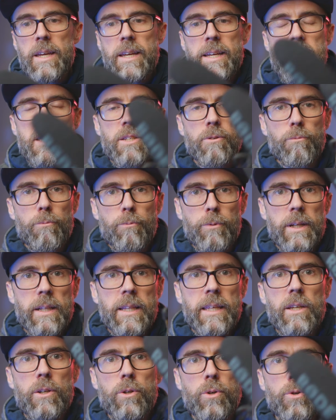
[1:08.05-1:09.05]
is a
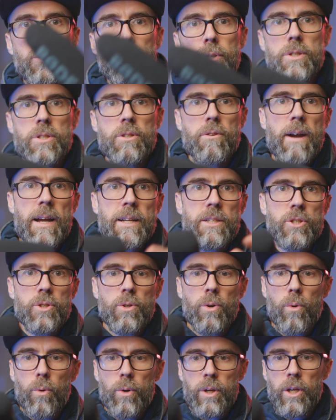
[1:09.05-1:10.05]
really good scratch
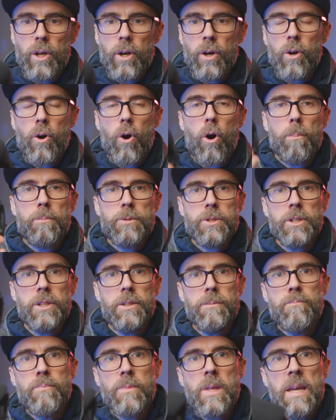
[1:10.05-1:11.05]
audio
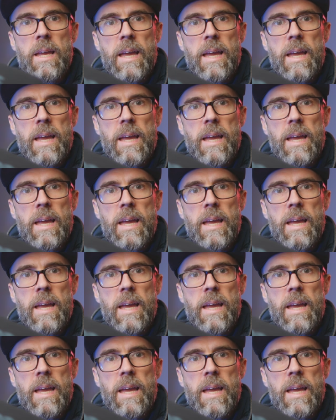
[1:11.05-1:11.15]
option.